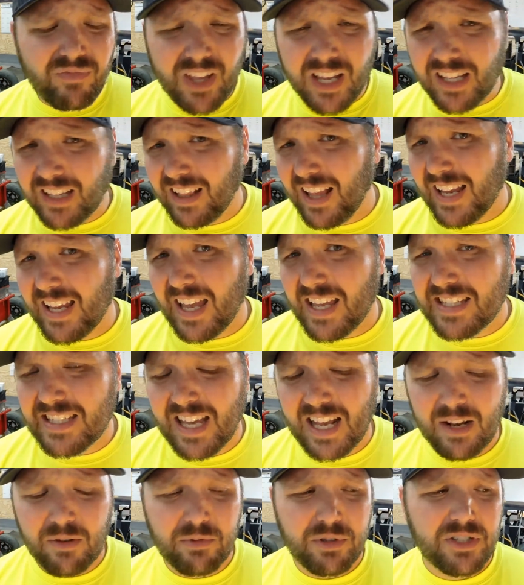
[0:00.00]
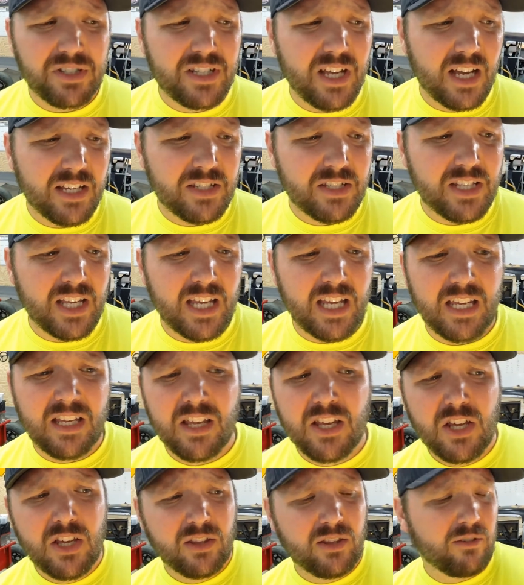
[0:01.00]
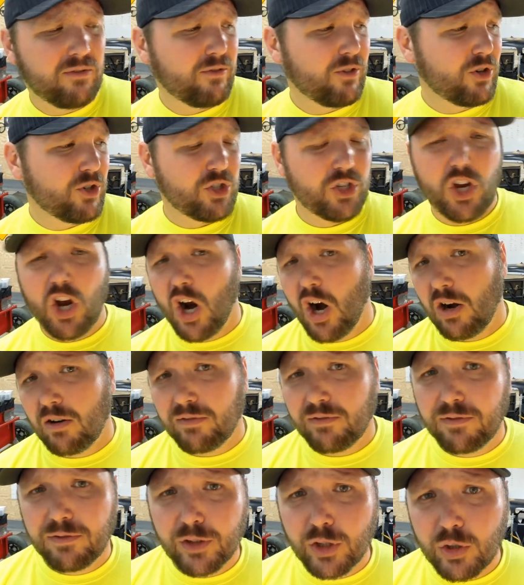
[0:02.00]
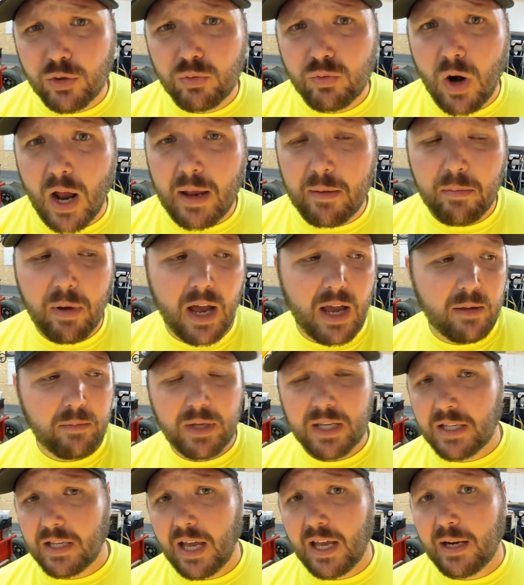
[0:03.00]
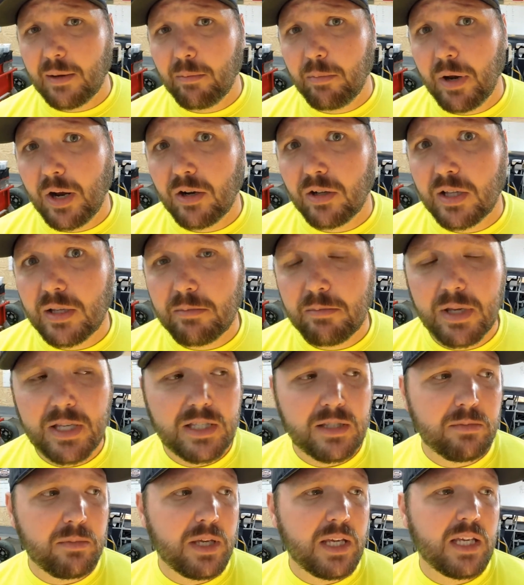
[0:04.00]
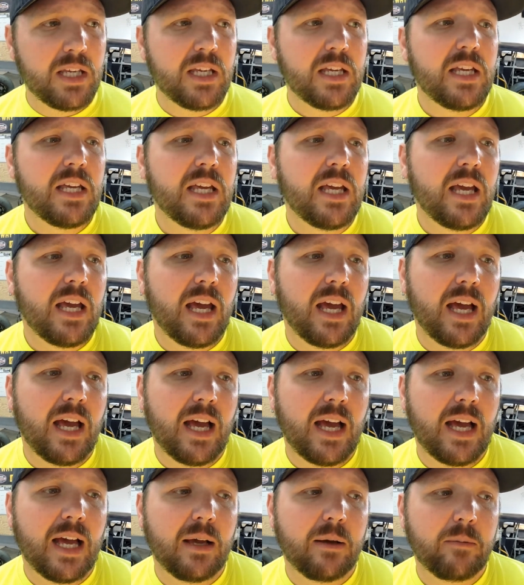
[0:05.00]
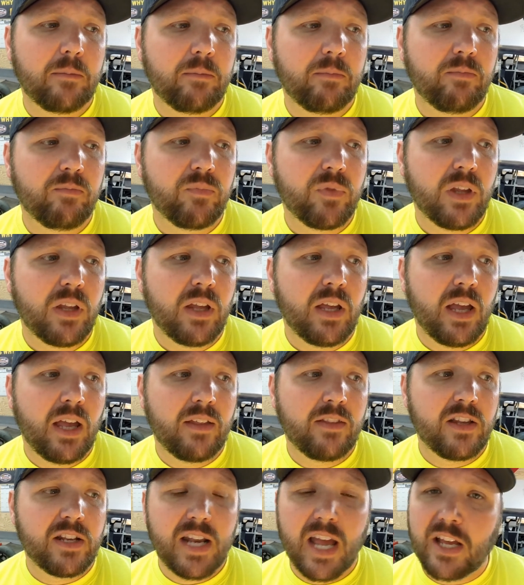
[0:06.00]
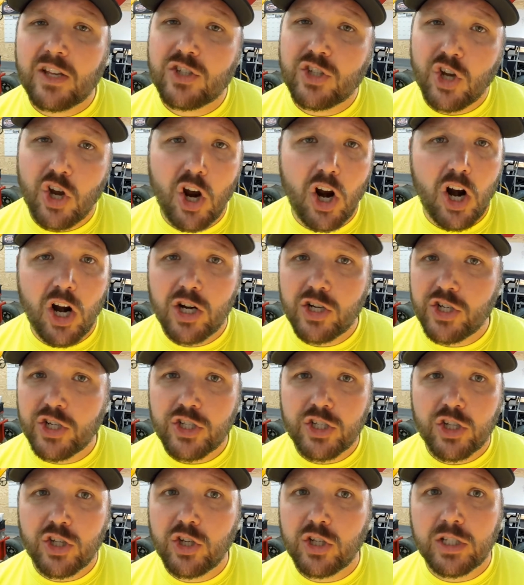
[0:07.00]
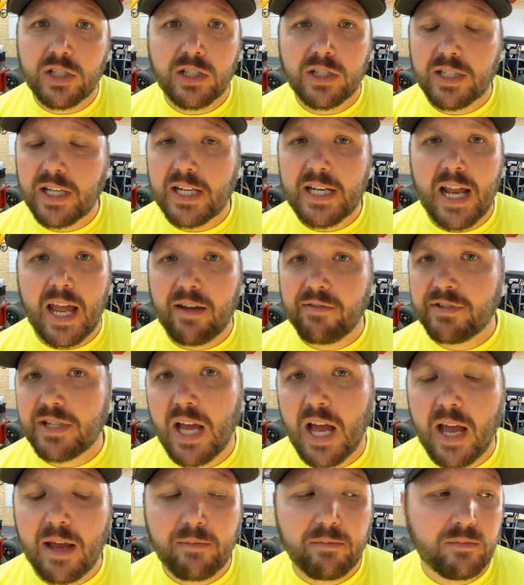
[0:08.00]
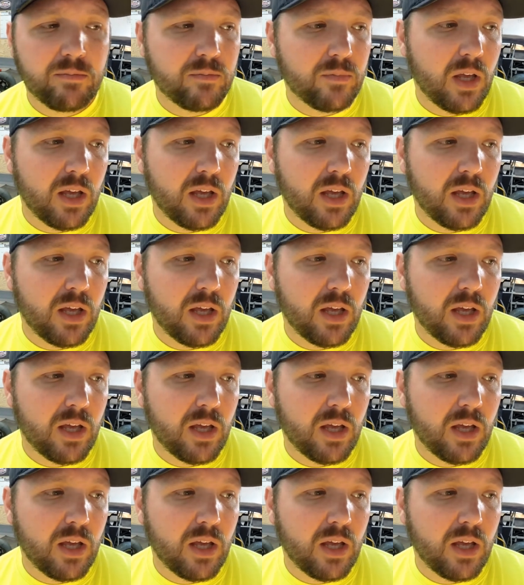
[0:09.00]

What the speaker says: like I said, it was dusty. The first car flew right by me, kind of barely missed me. And the next car just didn't have time,